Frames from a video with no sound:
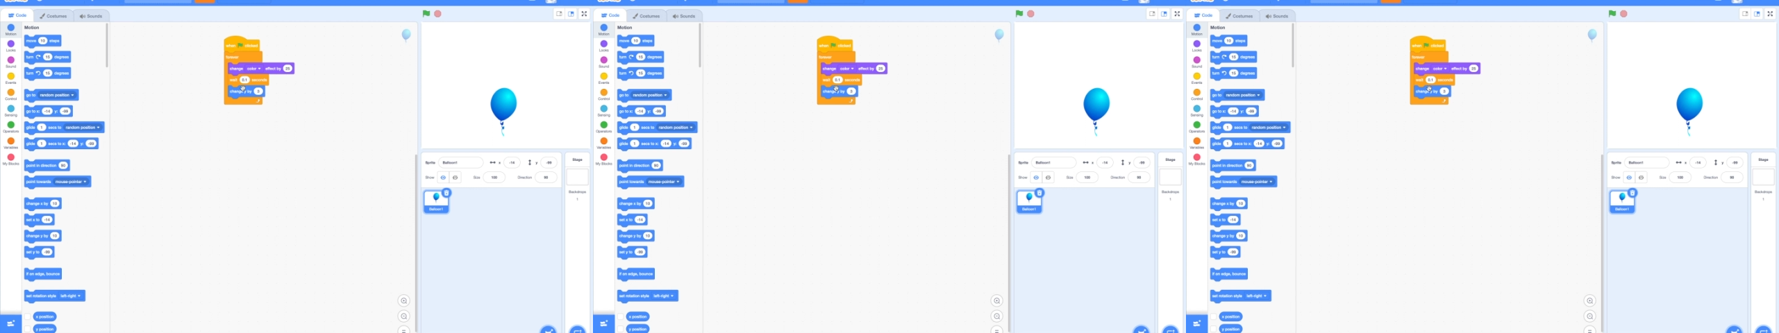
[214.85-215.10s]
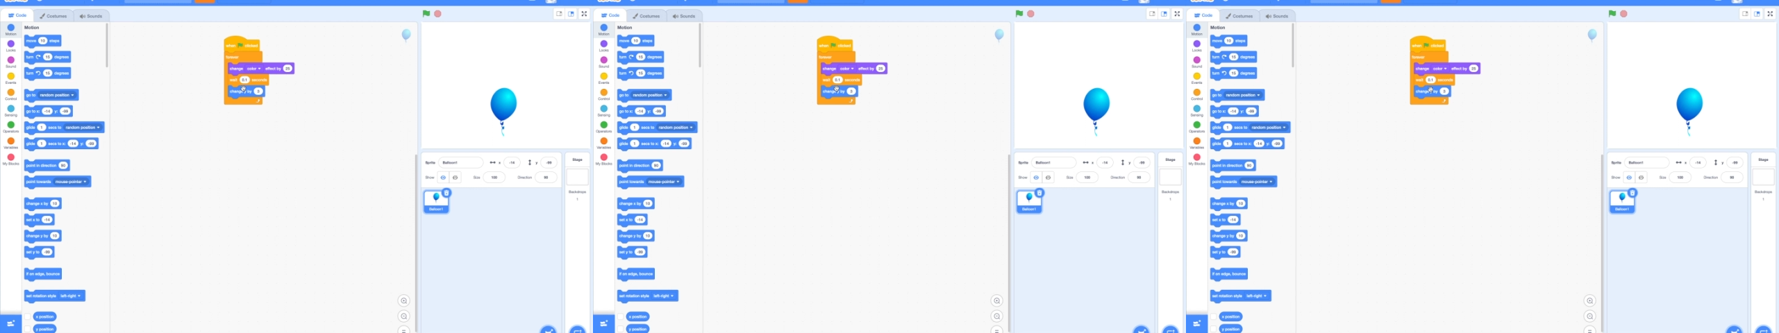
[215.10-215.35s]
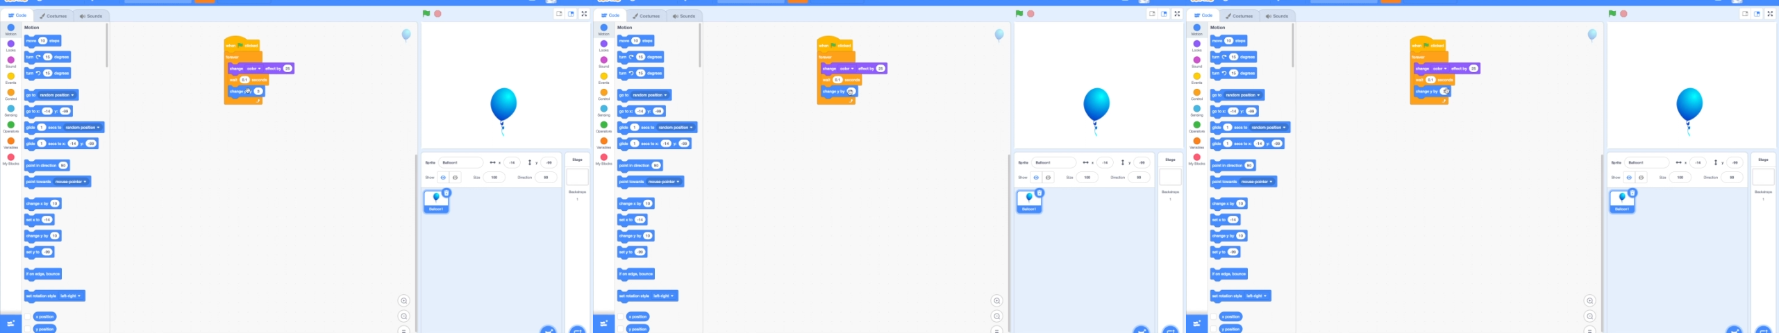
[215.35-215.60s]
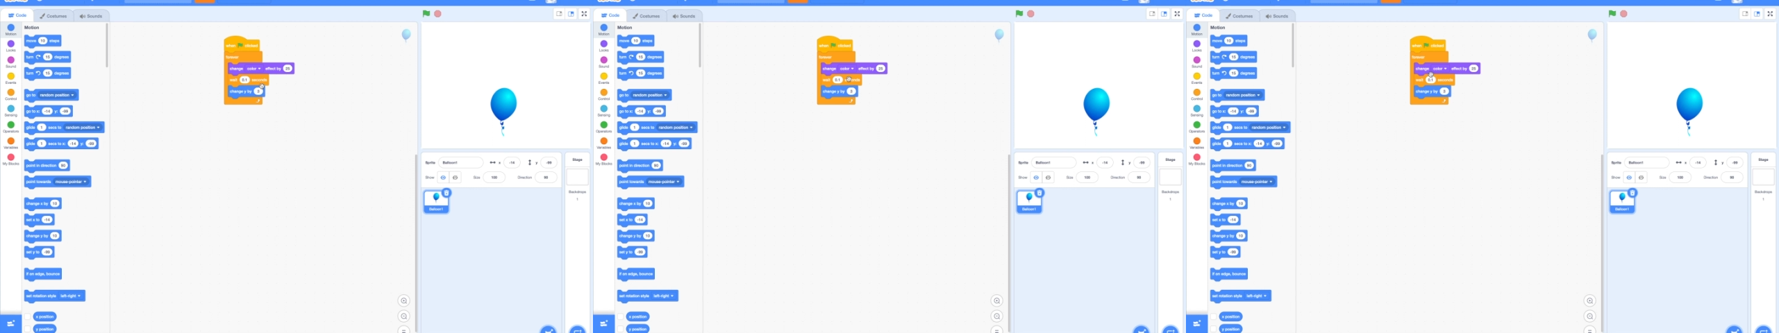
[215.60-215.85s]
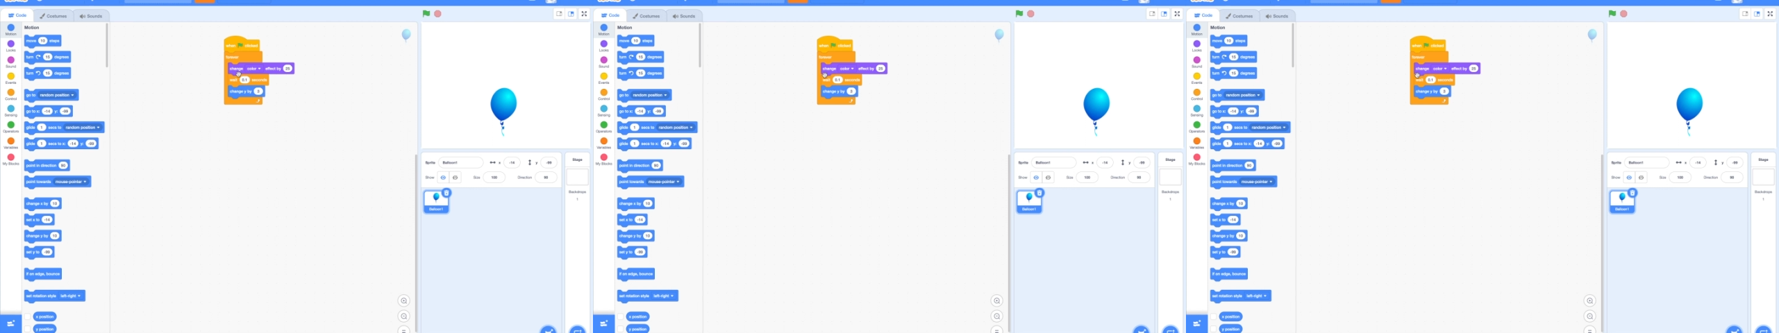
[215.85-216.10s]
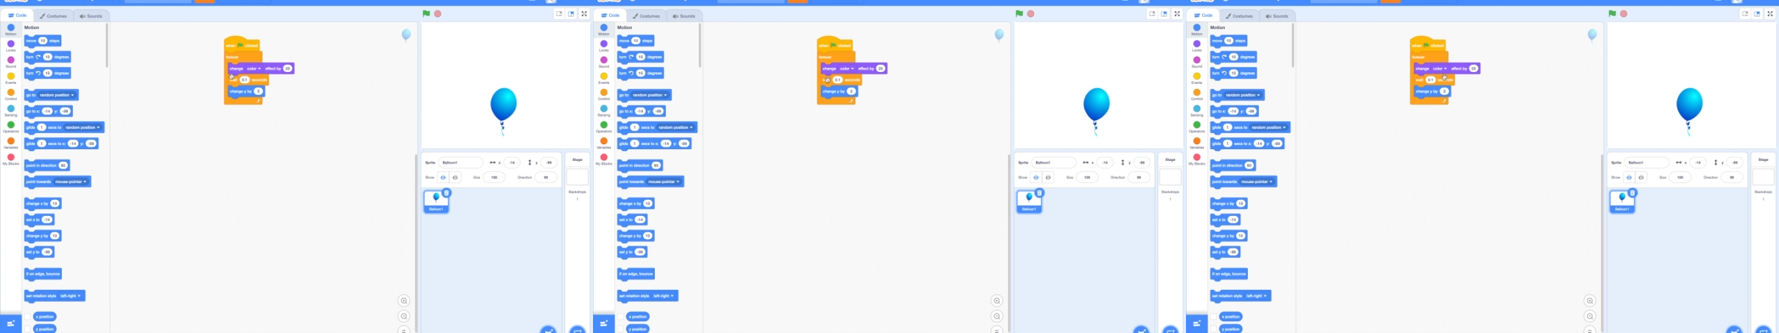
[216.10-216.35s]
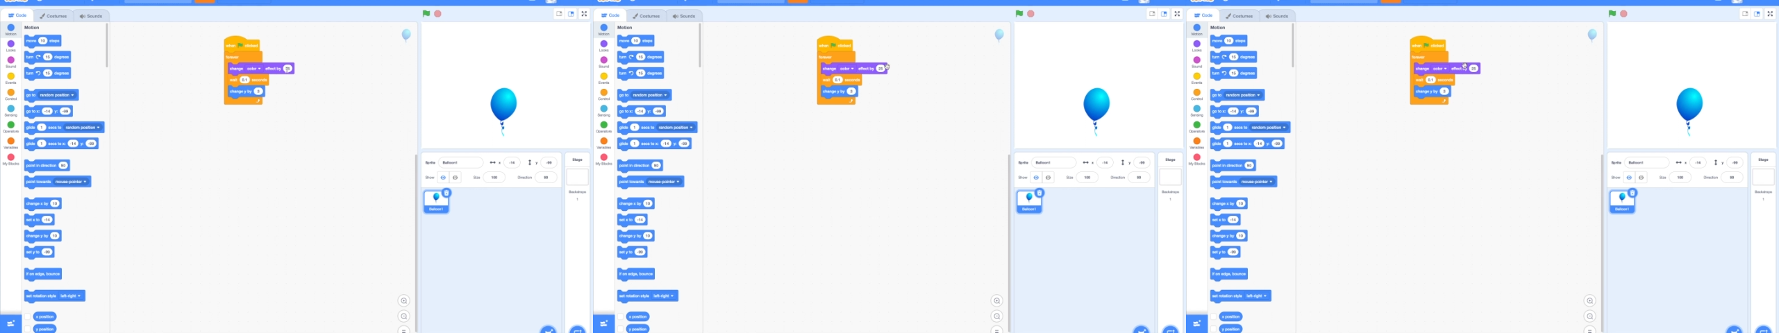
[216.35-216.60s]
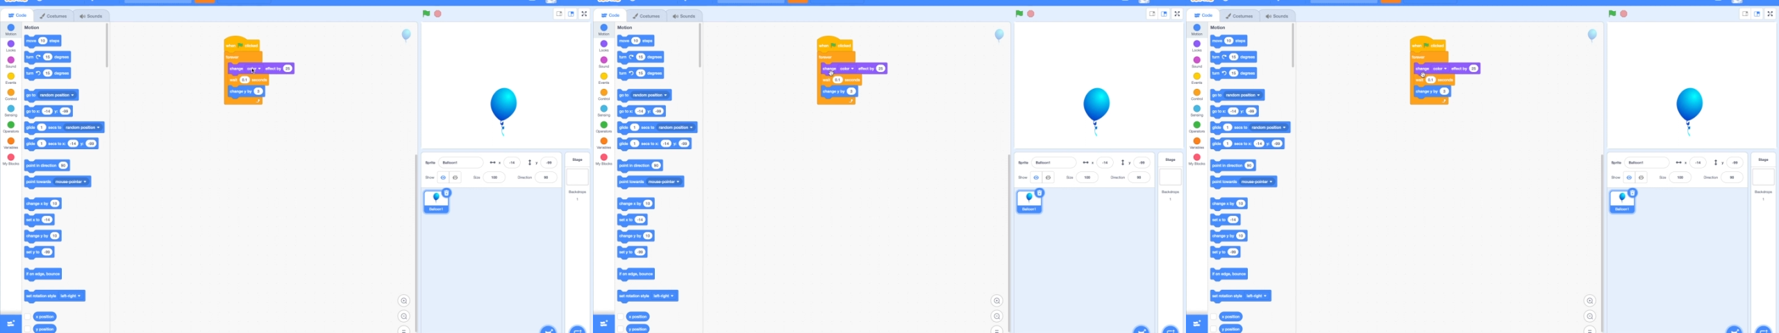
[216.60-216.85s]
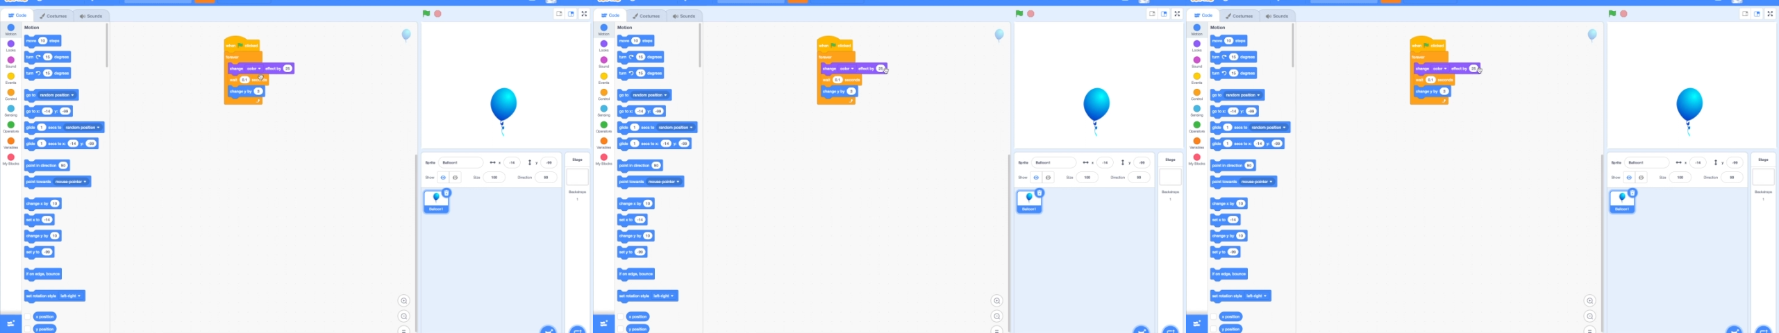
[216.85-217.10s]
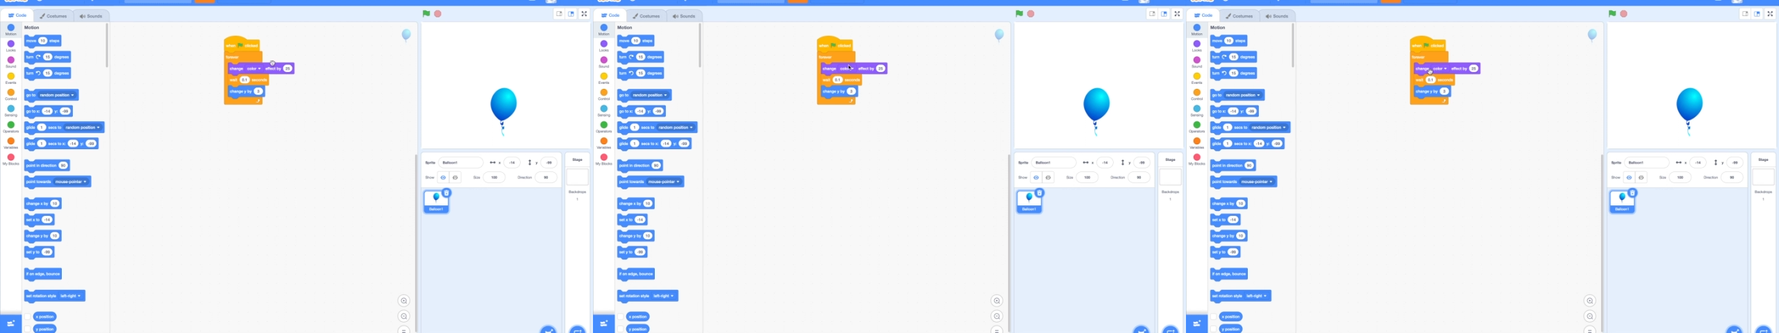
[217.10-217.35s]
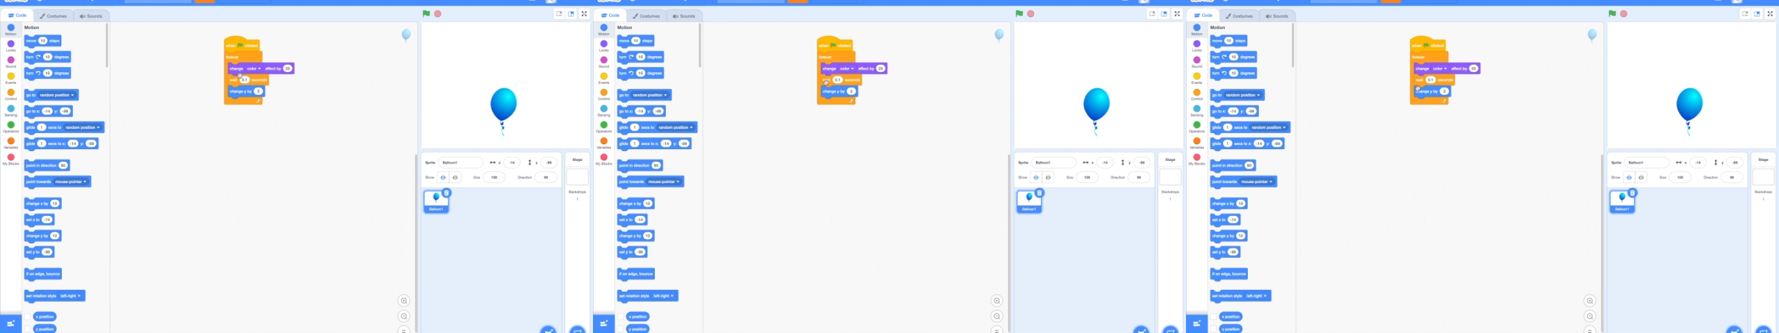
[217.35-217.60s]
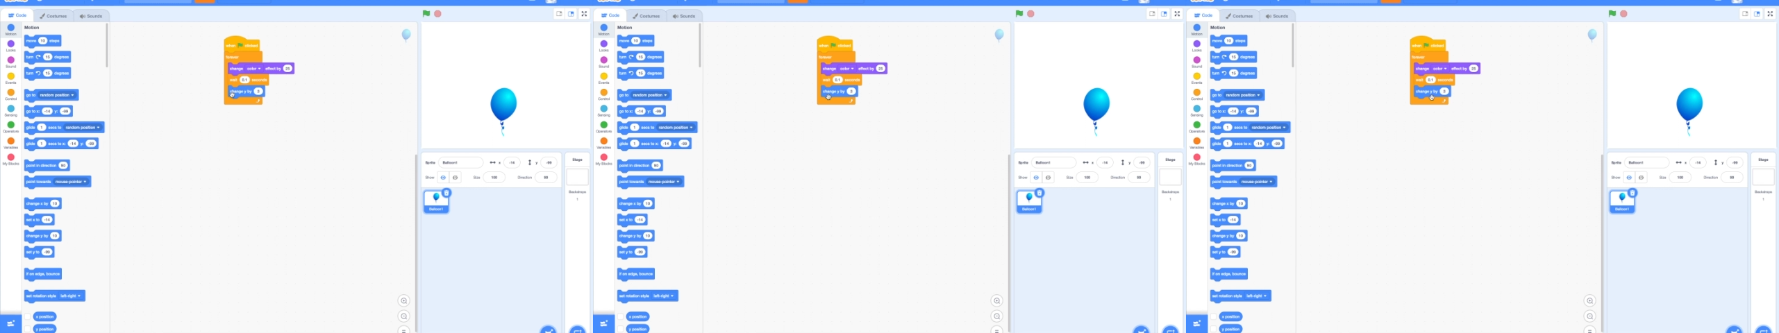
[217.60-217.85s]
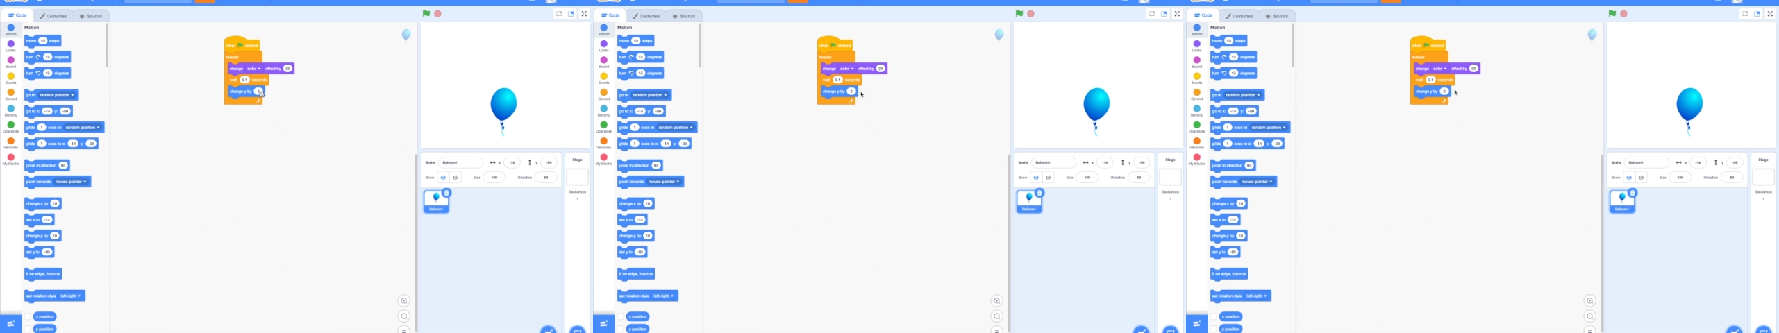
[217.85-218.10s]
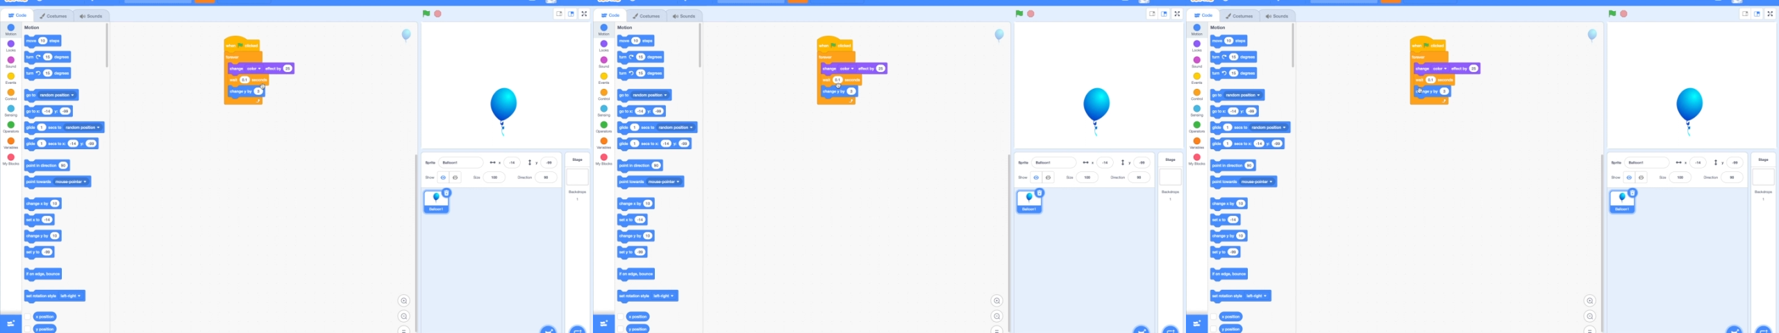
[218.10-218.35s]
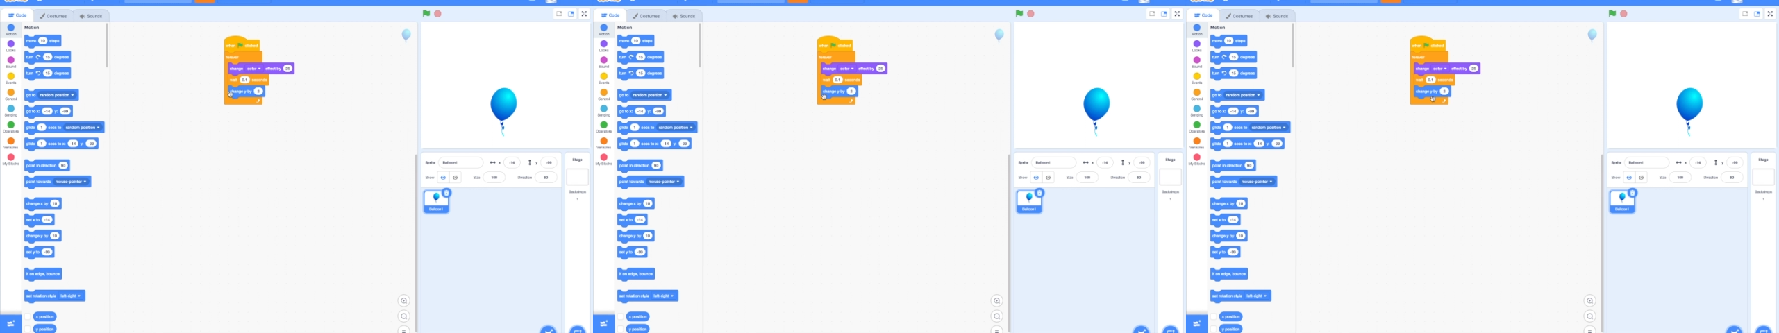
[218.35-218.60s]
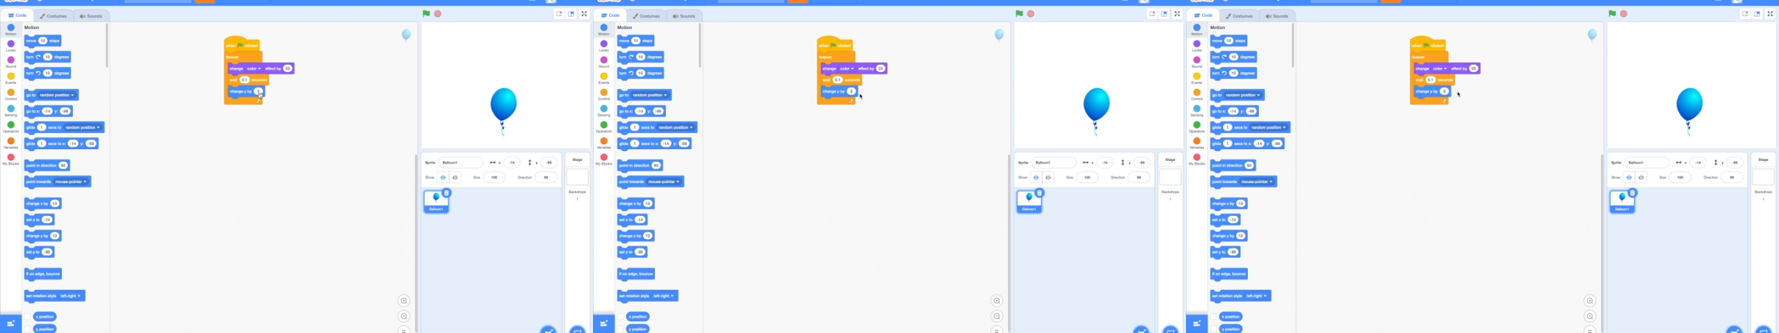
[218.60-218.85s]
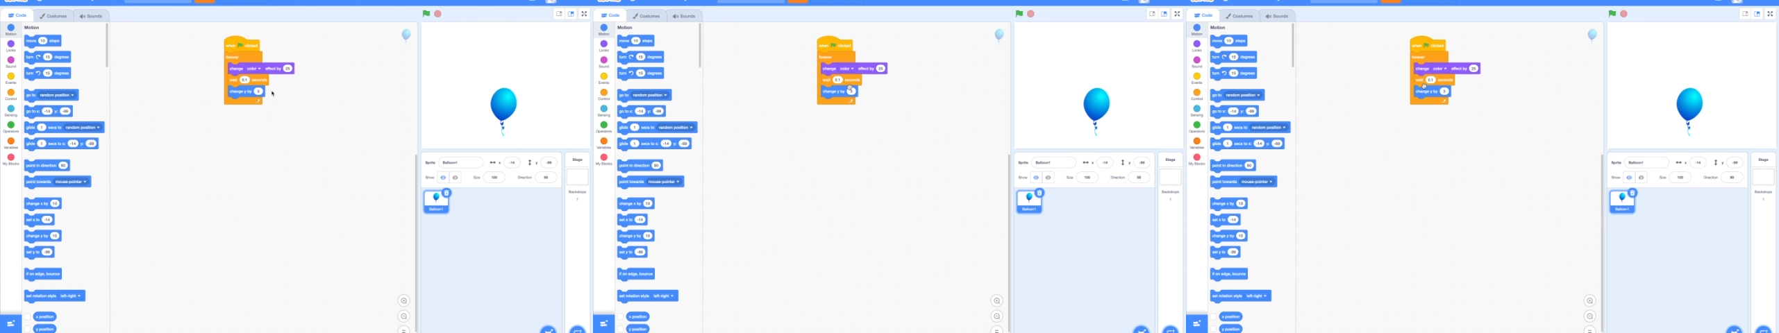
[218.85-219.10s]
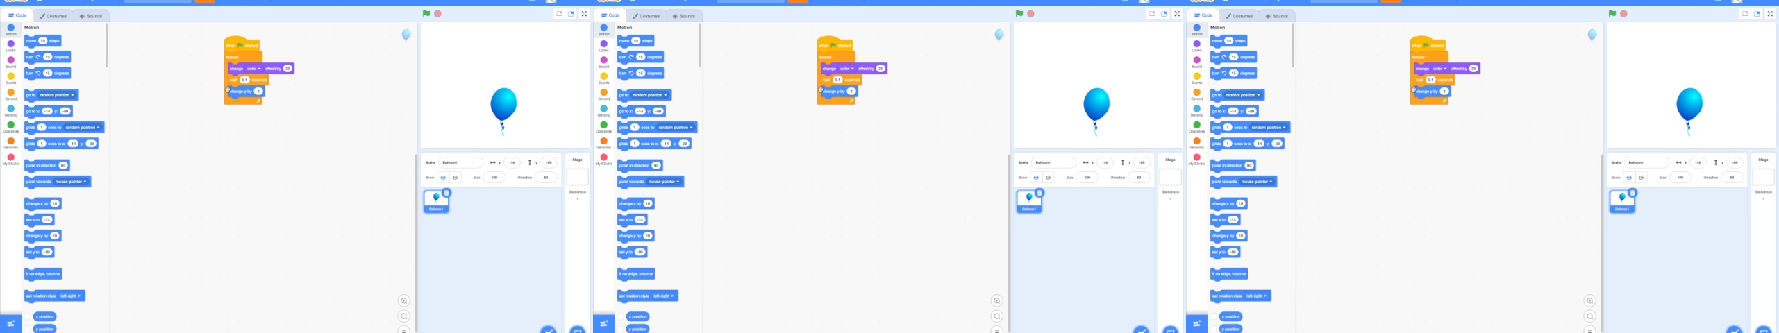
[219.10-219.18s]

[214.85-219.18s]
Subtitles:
[unreadable: no face in view]